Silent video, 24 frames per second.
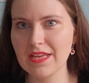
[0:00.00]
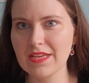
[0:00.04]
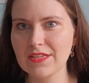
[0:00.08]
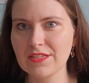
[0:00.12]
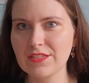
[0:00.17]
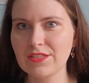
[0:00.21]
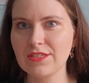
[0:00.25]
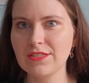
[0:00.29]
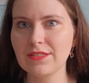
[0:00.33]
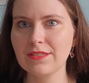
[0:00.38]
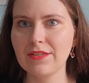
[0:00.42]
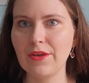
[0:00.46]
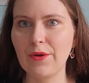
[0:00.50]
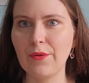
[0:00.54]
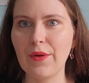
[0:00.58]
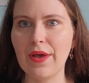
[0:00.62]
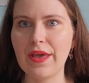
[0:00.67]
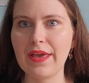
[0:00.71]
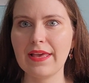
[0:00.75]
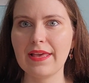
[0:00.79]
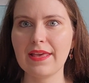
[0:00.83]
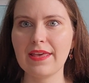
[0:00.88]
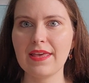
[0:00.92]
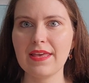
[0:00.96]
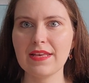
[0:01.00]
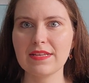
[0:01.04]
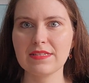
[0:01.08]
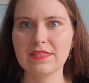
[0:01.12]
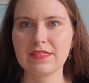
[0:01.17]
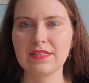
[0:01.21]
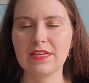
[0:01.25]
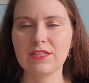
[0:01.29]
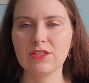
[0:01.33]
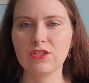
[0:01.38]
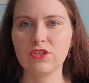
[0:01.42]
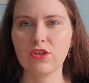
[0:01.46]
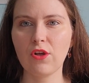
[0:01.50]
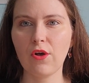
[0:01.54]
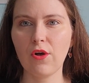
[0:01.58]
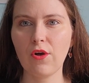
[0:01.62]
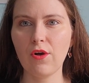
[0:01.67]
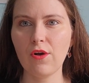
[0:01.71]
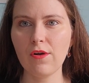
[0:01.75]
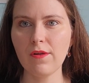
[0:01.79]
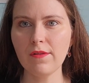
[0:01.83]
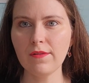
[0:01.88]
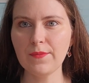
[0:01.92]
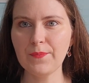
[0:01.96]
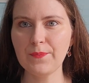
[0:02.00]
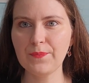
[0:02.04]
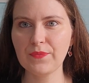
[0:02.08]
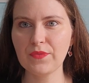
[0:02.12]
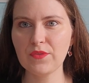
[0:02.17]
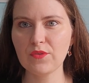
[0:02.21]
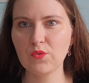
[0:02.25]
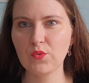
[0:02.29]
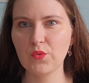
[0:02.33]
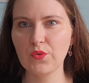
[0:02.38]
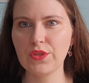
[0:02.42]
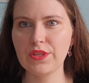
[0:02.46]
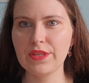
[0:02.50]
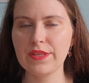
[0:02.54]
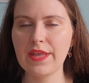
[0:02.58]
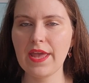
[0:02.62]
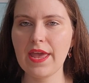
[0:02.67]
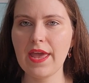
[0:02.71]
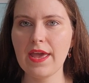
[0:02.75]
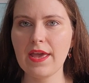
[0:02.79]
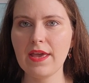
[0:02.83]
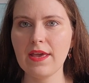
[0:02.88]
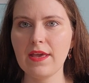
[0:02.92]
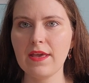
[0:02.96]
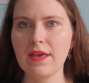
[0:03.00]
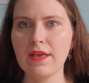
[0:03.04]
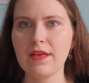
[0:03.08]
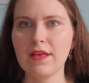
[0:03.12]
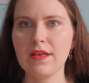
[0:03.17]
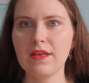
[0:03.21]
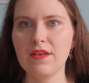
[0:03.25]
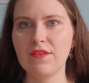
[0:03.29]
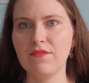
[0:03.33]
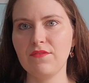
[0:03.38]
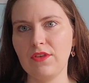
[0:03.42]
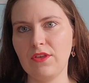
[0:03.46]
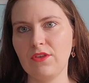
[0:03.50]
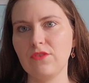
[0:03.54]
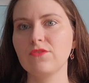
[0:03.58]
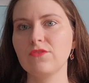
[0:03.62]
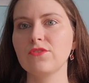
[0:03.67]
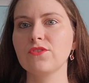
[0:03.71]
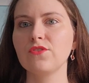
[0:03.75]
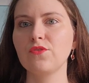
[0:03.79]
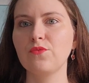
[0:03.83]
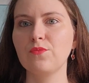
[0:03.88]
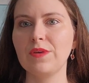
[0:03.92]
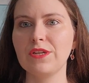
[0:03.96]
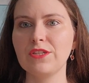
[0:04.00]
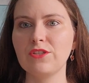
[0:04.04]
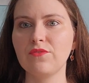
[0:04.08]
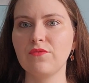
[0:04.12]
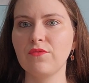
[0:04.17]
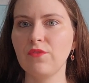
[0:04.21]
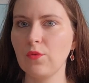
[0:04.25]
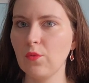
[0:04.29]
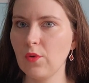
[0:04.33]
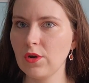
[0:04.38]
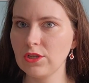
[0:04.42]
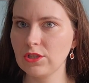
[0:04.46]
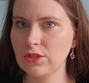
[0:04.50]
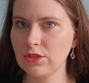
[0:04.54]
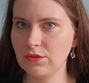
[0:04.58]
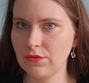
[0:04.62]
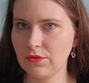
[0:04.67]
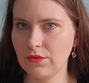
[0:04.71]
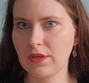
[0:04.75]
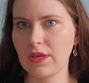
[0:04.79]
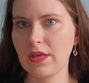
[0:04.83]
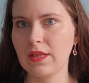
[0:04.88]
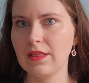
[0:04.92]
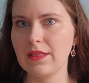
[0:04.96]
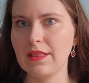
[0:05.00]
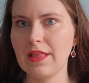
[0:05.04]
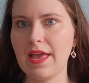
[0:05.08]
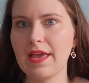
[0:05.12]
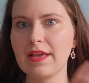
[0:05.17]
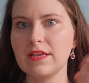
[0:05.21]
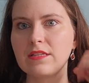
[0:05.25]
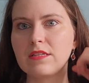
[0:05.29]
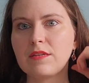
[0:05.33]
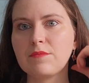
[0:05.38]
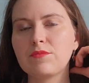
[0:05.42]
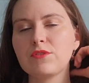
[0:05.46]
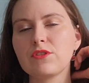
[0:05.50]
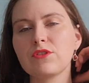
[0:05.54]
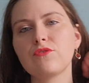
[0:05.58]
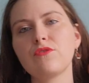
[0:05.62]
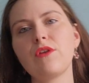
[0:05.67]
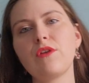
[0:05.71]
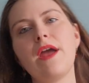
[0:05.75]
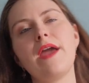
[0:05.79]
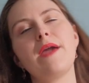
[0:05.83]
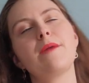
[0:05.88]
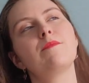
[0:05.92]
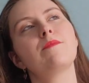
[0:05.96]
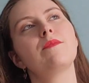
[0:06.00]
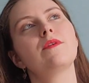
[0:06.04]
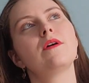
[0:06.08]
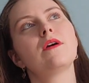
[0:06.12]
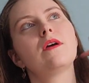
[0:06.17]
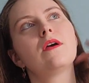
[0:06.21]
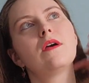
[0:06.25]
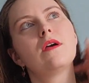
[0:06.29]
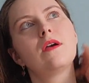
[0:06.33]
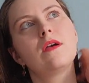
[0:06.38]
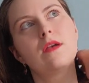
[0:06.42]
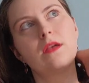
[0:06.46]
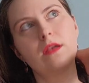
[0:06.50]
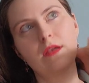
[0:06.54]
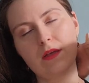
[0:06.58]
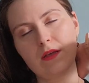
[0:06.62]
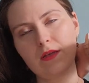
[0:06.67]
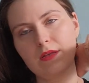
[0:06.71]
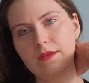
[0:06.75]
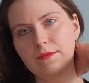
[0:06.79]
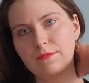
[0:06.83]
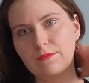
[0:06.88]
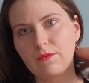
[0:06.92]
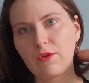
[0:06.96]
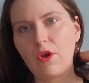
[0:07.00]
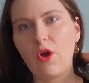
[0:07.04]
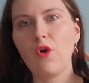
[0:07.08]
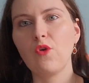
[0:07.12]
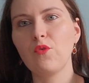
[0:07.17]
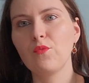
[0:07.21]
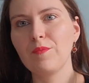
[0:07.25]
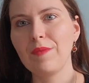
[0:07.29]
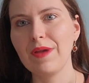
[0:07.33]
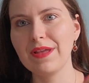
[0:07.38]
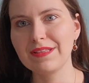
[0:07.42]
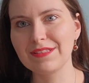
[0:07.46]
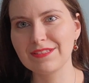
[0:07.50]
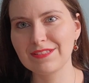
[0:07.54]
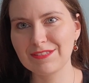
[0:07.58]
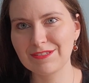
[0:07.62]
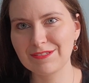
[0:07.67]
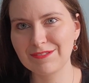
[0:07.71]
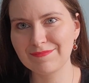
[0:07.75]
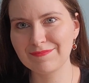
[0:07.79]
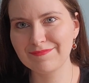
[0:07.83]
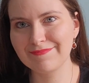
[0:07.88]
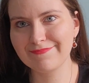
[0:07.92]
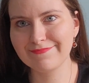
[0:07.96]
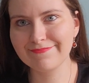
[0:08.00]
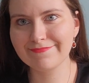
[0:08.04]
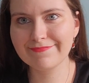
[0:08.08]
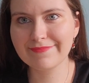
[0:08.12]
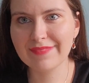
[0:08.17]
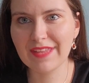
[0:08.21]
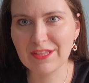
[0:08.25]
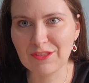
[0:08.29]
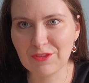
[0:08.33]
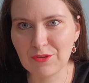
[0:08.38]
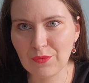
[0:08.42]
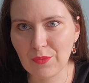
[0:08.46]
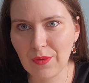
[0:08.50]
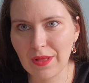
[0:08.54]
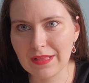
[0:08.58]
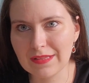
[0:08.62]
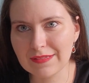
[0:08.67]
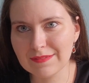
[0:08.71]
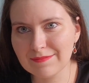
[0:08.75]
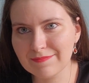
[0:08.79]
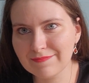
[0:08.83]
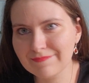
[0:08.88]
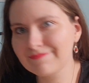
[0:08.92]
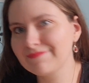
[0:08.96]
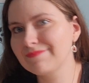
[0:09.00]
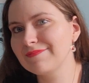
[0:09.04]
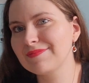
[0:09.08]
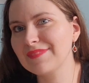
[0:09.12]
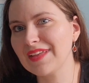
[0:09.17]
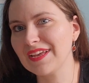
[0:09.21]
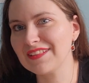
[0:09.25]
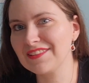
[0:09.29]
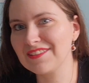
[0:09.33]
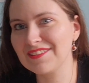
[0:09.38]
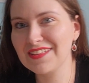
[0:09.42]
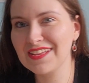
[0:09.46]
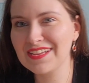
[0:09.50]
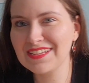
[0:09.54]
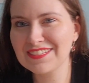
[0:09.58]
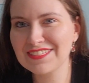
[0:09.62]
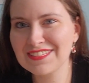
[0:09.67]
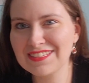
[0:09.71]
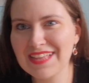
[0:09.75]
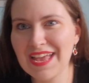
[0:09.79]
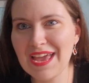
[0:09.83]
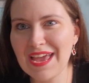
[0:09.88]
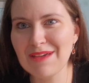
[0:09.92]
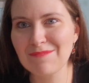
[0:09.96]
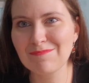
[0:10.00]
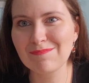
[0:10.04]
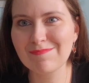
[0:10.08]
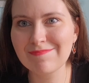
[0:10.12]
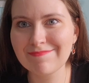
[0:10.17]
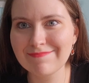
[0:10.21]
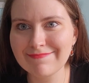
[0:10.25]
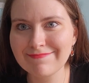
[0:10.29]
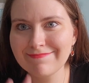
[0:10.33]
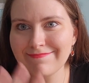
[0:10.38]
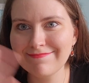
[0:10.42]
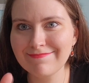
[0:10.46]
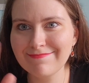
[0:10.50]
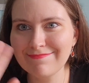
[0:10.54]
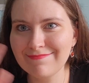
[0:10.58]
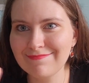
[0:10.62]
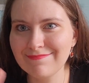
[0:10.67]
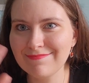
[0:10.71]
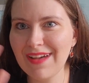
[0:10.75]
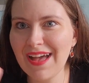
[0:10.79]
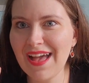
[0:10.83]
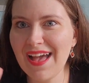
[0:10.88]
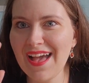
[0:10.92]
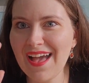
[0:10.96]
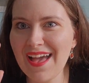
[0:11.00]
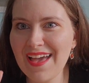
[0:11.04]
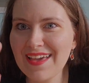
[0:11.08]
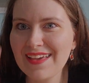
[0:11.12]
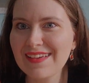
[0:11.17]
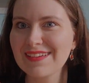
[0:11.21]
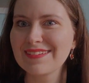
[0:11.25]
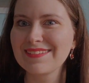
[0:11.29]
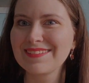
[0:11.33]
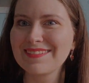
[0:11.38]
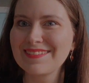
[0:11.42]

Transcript: So I guess that's all today. Uh, thank you so much for watching. You can like, subscribe, comment, and well, until the next time, bye!